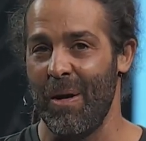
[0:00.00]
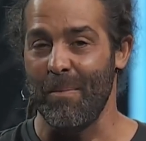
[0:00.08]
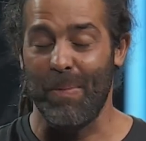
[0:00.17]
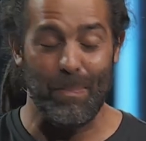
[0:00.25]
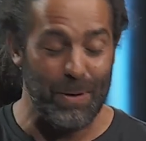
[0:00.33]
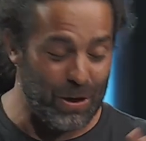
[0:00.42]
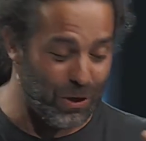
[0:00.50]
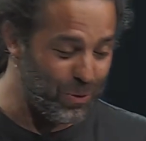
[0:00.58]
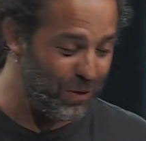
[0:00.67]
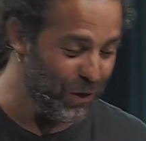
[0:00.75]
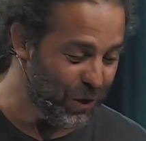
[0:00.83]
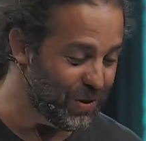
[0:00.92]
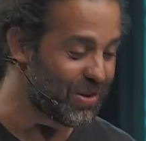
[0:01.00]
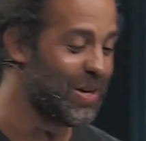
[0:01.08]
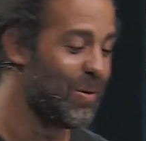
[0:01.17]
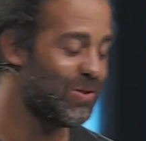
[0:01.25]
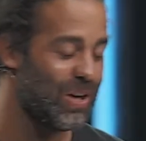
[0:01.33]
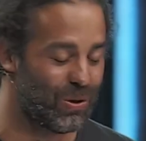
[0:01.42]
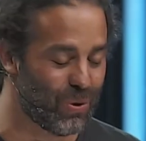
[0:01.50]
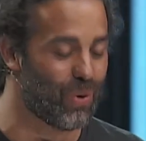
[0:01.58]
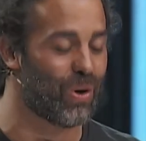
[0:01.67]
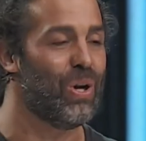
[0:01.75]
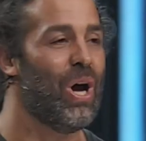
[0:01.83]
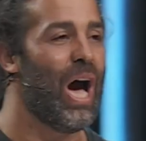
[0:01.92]
But because we've heard this, now we're saying,
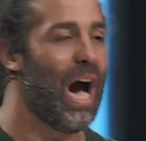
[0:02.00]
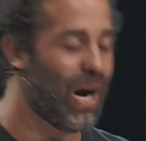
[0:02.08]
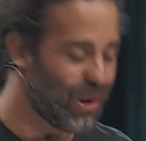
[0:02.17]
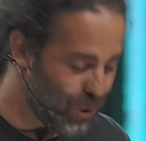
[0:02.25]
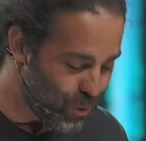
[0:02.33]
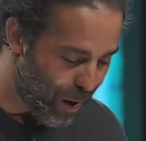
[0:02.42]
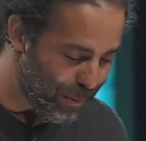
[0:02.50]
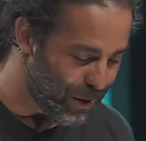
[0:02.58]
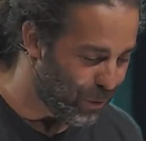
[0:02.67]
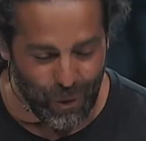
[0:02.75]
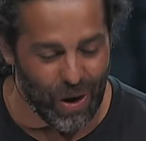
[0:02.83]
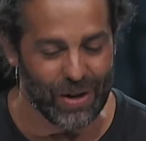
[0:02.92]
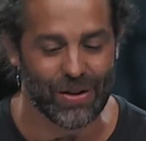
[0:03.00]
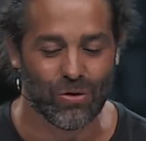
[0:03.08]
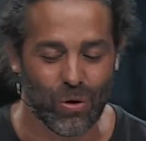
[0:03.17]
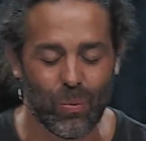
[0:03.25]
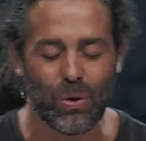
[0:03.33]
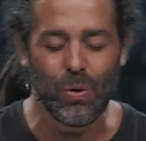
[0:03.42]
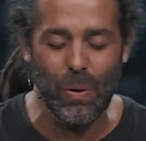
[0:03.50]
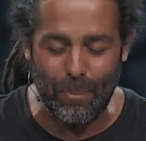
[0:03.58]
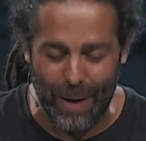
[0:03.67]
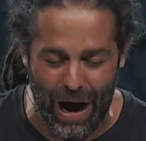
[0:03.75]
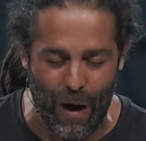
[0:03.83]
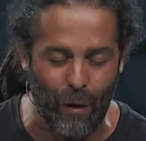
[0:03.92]
Lord, how do you want me to walk in this? Lord, will you
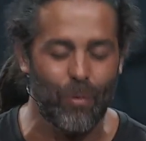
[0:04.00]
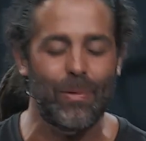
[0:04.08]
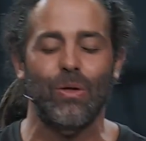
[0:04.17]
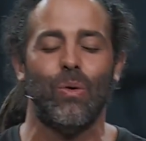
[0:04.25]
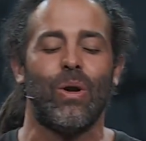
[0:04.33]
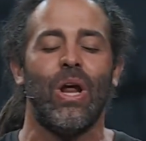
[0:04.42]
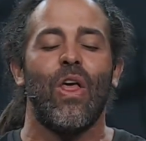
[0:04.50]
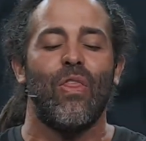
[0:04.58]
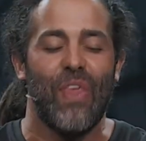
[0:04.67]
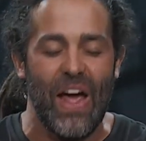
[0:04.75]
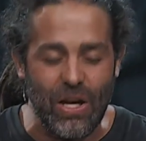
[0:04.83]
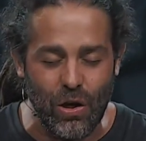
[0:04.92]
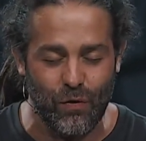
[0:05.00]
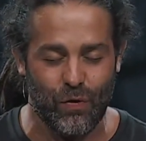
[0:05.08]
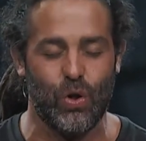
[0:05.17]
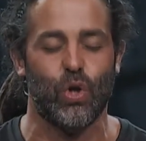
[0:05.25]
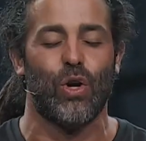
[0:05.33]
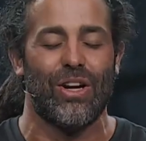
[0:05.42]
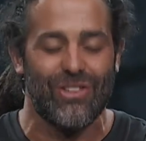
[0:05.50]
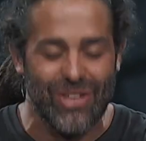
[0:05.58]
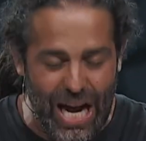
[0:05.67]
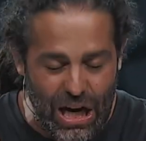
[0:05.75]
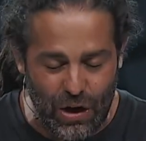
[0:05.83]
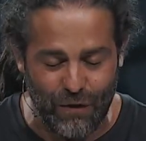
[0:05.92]
empower me? Lord, thank you for your grace.
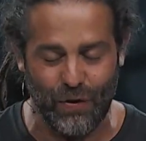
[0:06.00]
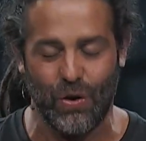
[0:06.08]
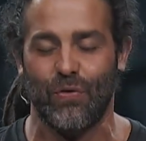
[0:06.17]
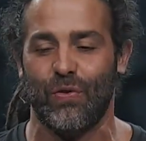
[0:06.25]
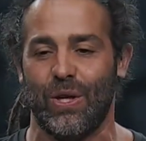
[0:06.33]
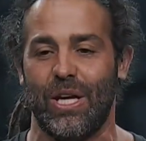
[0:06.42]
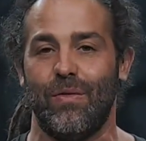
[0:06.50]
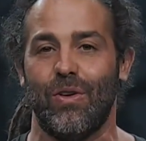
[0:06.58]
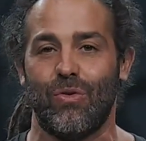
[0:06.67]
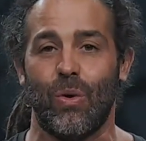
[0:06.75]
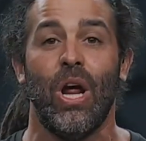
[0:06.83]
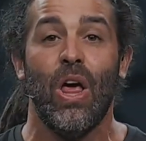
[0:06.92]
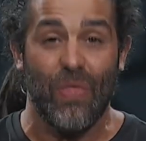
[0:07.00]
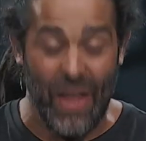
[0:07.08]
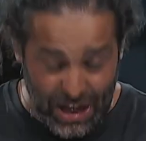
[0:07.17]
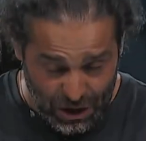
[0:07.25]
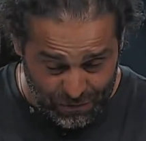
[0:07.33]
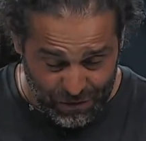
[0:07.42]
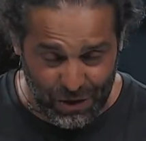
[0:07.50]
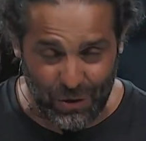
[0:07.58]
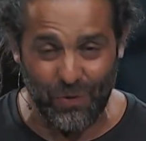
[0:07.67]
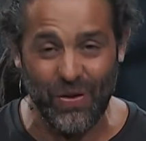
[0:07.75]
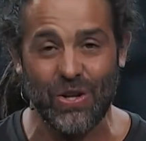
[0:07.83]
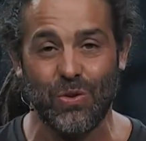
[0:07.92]
Thank you for your forgiveness. Lord, thank you for the
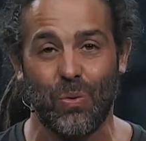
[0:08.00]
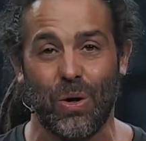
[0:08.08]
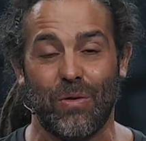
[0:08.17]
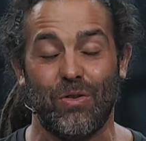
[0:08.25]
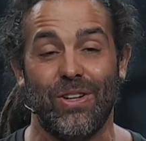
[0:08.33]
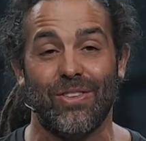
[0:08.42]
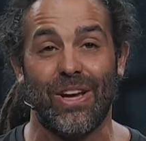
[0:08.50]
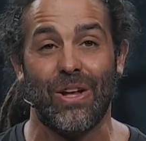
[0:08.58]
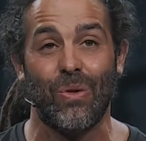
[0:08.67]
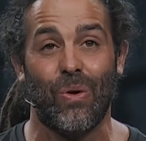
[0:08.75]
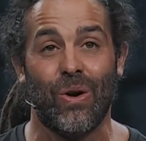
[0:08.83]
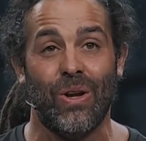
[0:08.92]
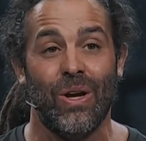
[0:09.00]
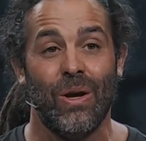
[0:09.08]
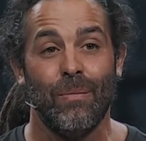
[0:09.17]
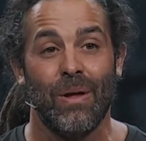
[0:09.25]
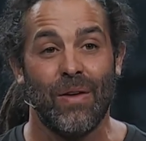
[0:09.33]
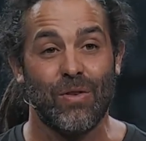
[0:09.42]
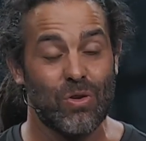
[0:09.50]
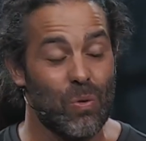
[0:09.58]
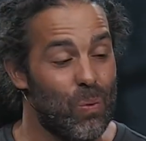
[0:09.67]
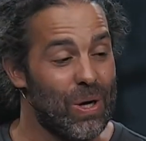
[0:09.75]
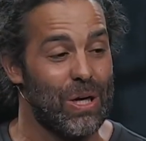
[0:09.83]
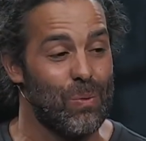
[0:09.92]
finished work of Jesus. And Lord, if there's a
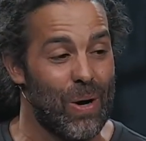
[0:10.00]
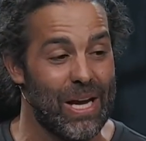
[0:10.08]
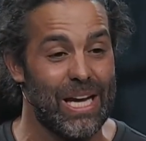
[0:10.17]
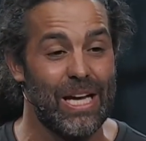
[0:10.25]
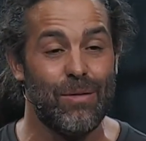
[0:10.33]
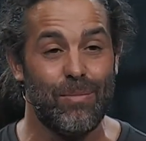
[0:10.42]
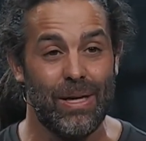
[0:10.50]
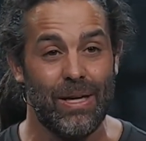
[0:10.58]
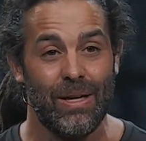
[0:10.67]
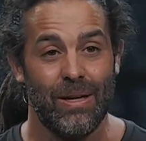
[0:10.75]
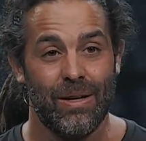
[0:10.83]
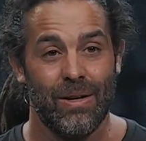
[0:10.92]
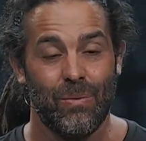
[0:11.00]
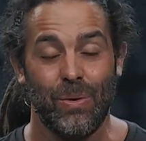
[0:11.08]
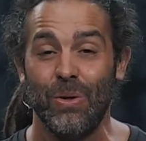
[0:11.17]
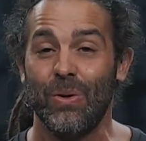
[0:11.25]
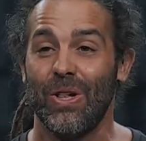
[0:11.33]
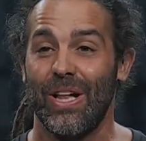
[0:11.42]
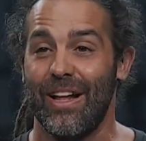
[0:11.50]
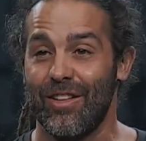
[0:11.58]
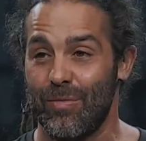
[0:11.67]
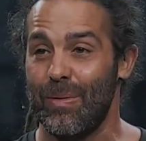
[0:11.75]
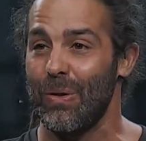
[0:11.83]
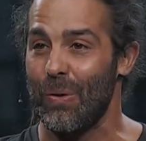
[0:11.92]
wicked way in me, will you
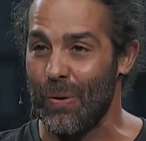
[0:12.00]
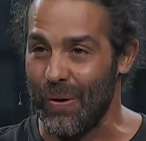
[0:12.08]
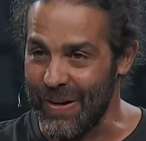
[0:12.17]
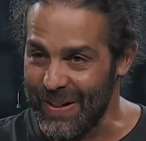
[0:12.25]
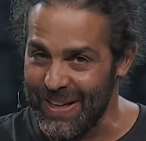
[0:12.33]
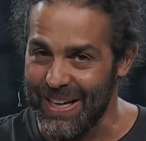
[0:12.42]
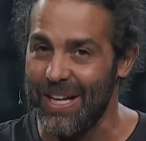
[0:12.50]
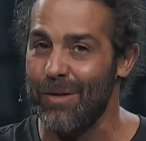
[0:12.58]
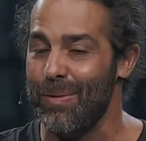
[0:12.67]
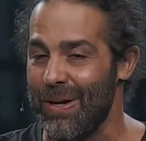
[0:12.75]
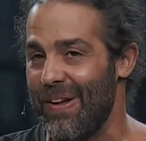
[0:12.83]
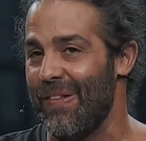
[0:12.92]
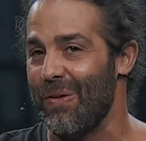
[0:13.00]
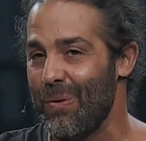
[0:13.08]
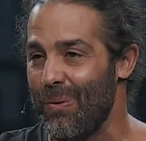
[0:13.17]
cleanse me, Lord, and lead me in the